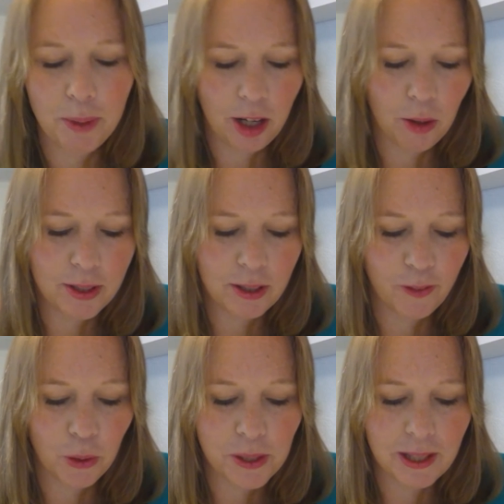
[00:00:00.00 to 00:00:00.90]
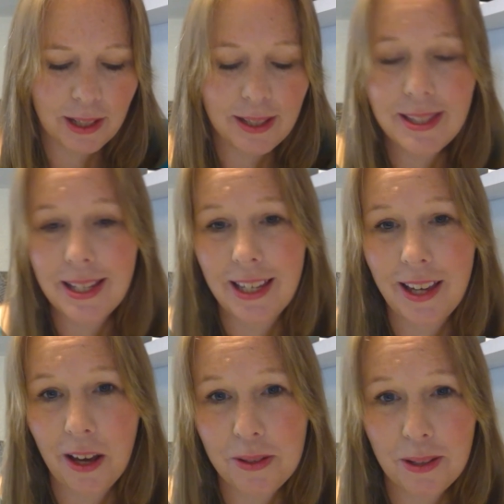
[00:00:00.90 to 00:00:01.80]
who are divorcing
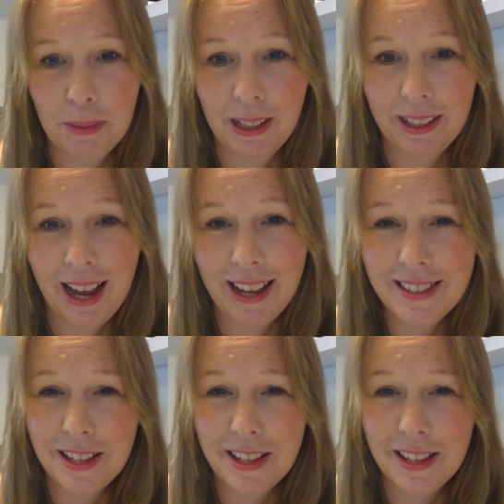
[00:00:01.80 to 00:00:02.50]
CEOs and millionaires.